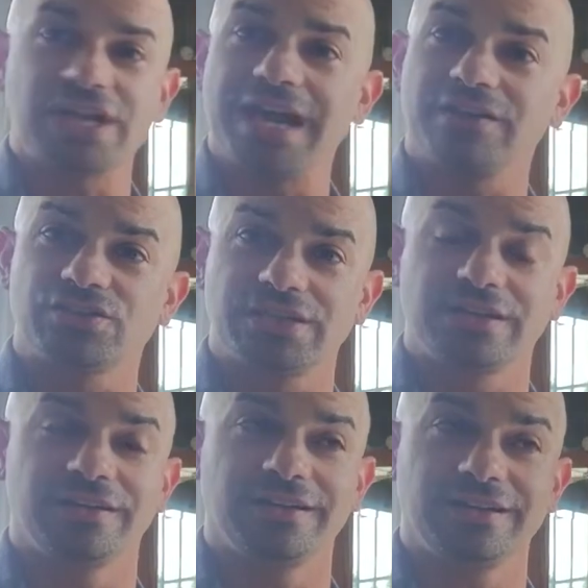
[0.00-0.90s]

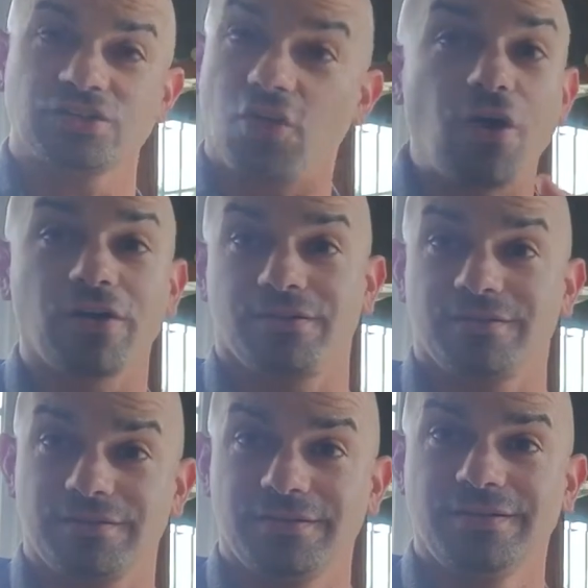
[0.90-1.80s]
challenging, it's hard,
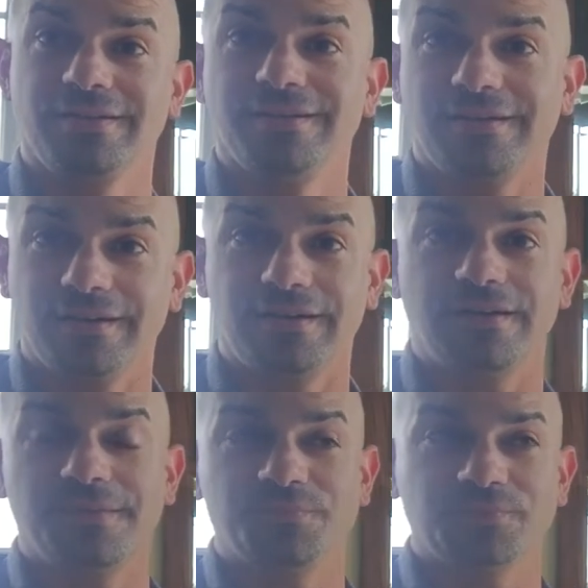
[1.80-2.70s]

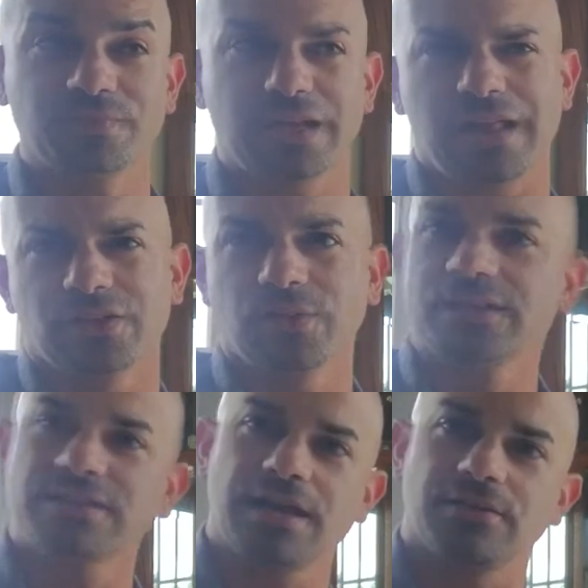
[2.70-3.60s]
and I like the way
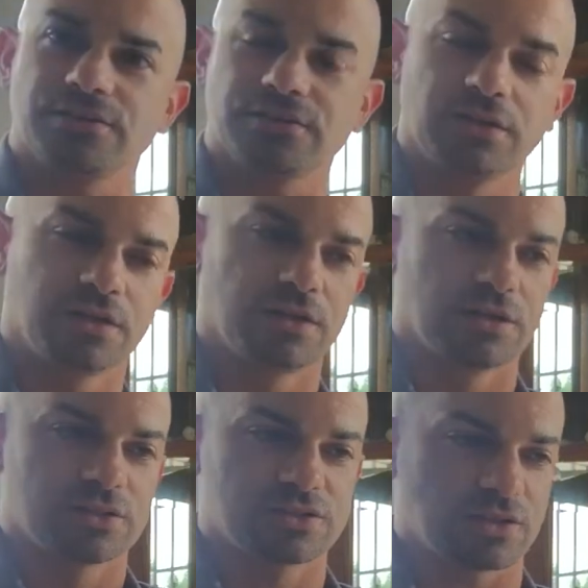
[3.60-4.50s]
it sounds.
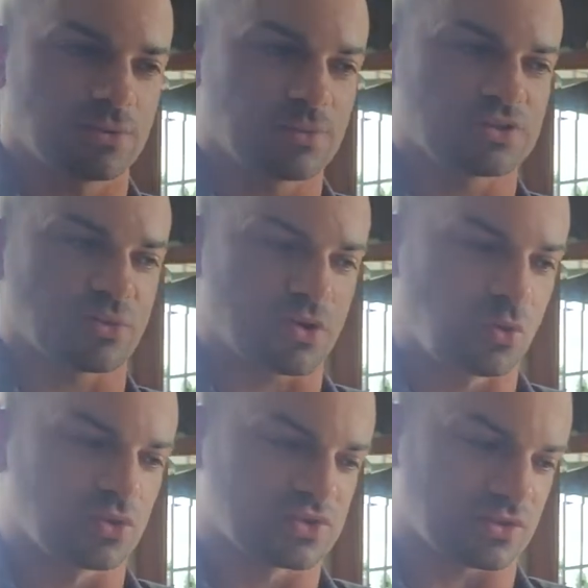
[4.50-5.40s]
So I'm going to talk about
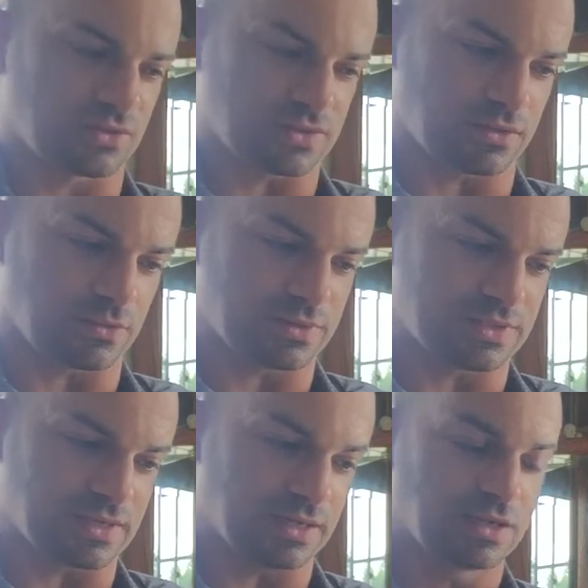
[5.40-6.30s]
chord solos a little bit
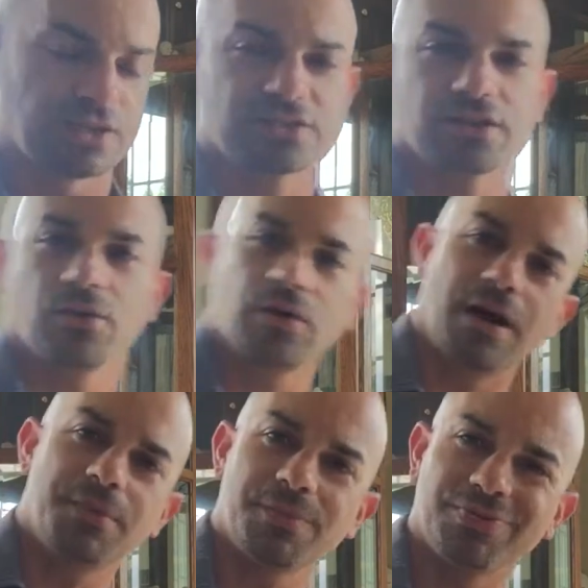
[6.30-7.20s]
today. So
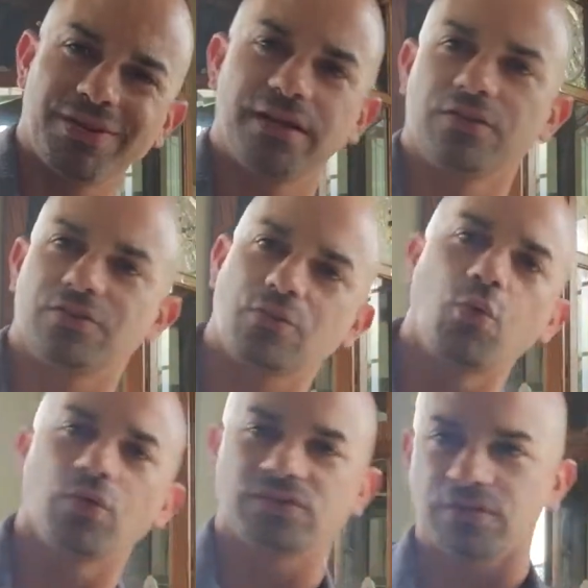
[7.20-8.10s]
I'm going to play a little
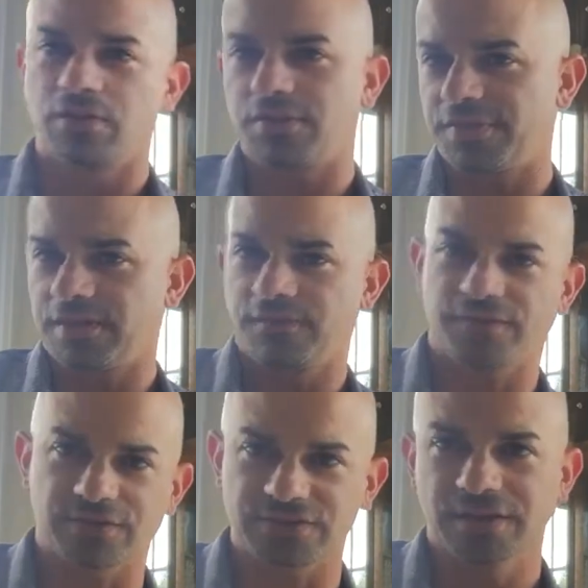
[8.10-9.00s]
chord solo thing
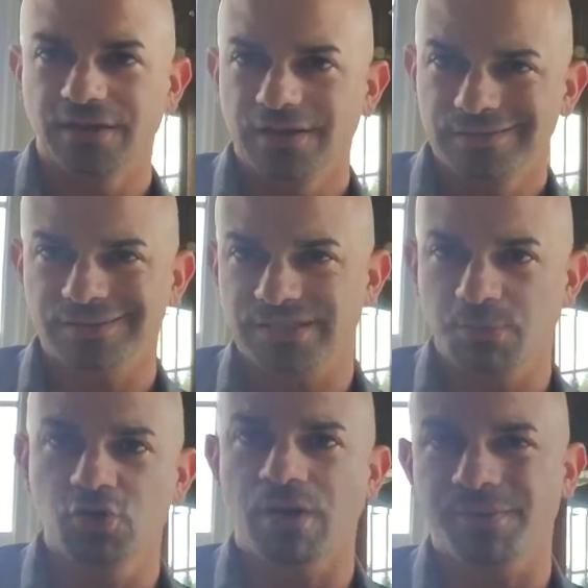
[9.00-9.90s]
first, because
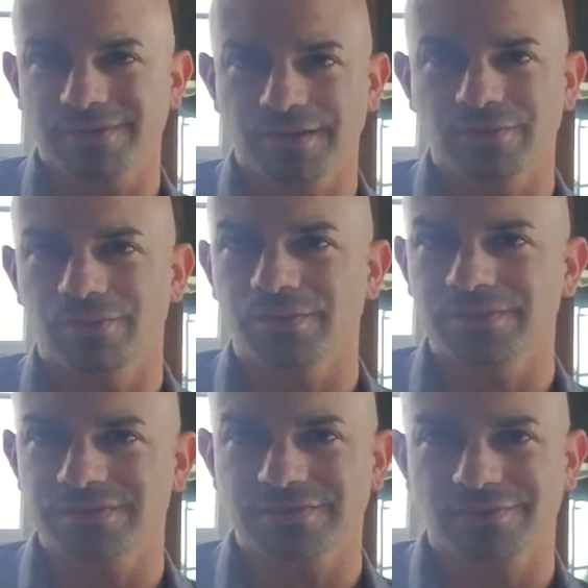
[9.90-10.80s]
some of you might be thinking, well,
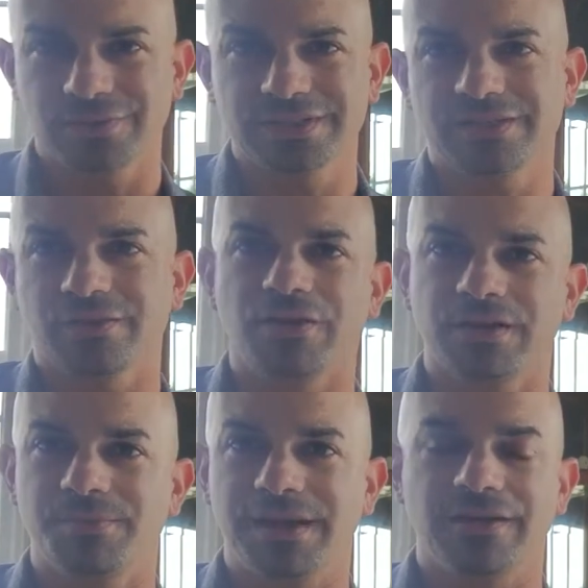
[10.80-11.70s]
what's he
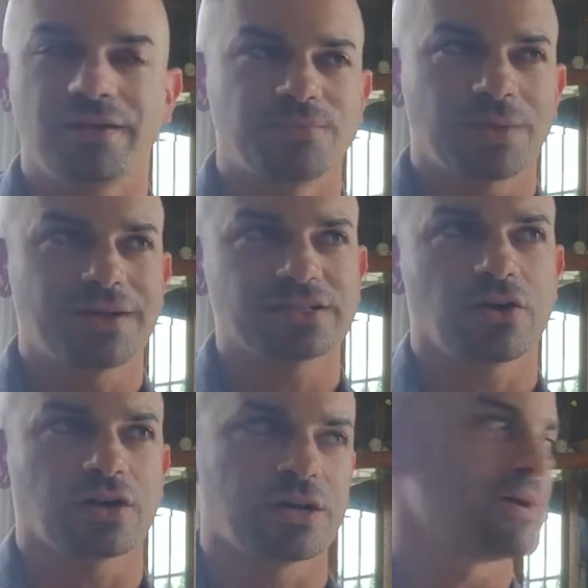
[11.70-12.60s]
talking about? I'm not
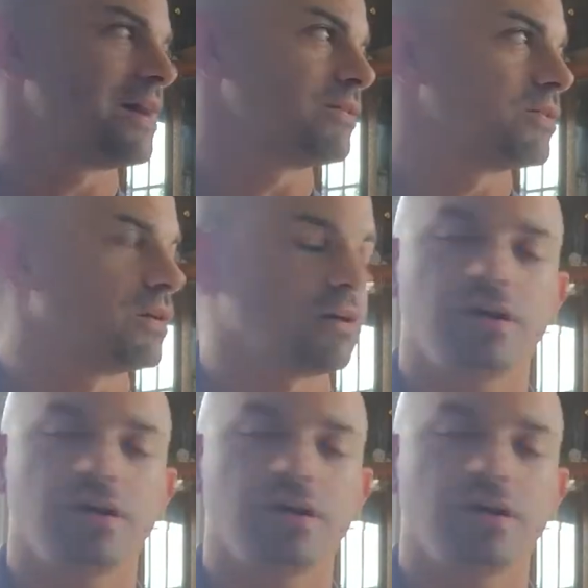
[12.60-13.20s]
talking about